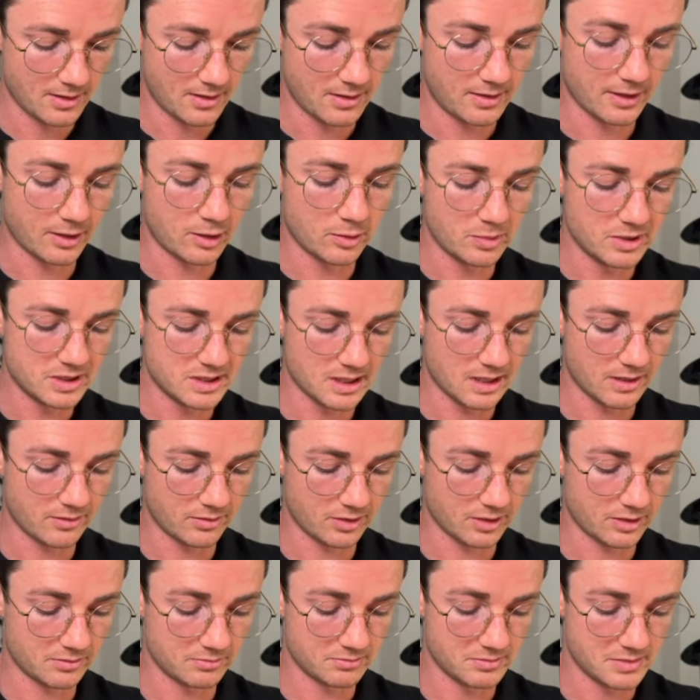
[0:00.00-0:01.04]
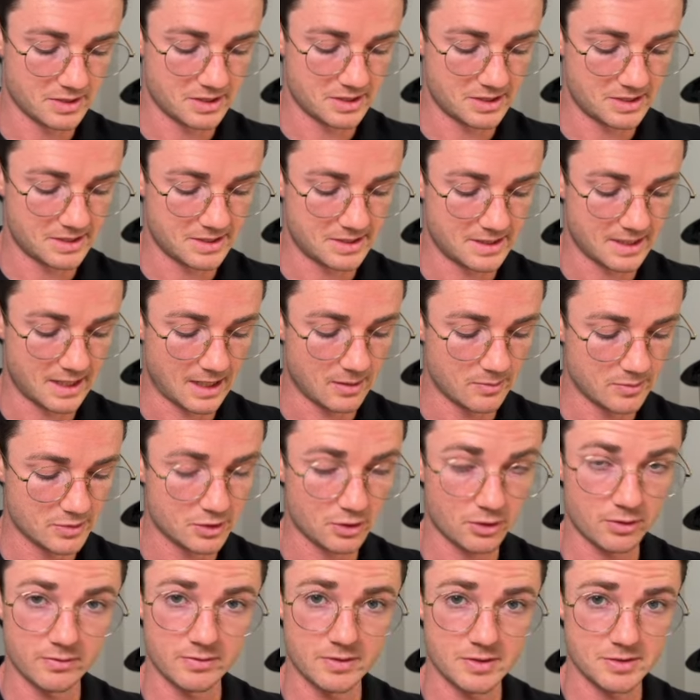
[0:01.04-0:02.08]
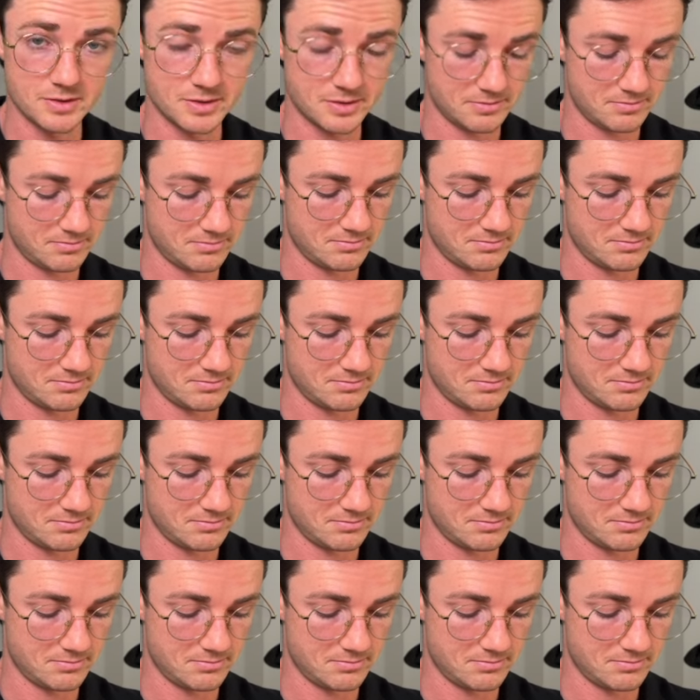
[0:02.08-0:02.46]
they could be delivering same service.